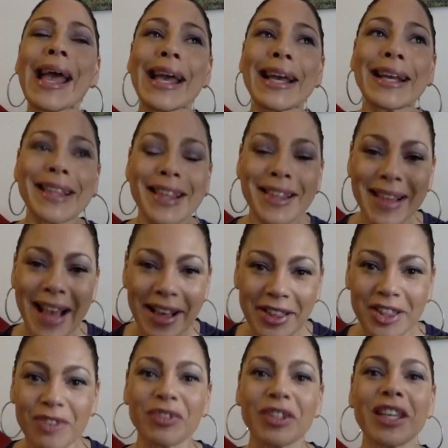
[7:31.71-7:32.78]

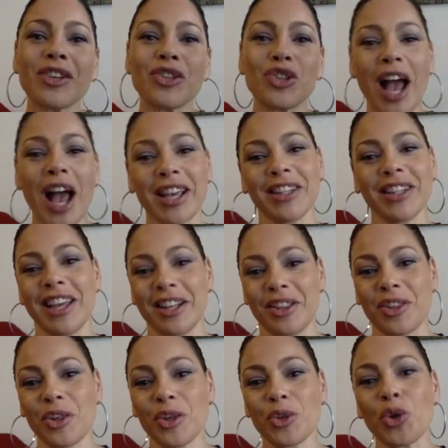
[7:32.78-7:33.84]
excessively
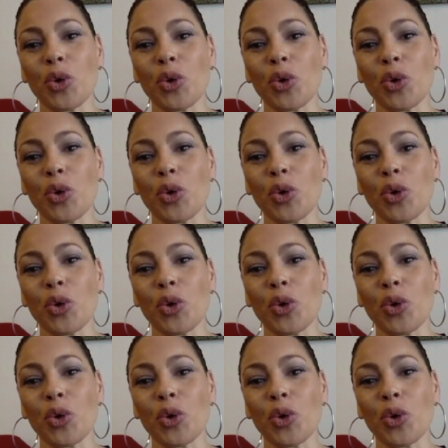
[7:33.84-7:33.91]
ejaculates.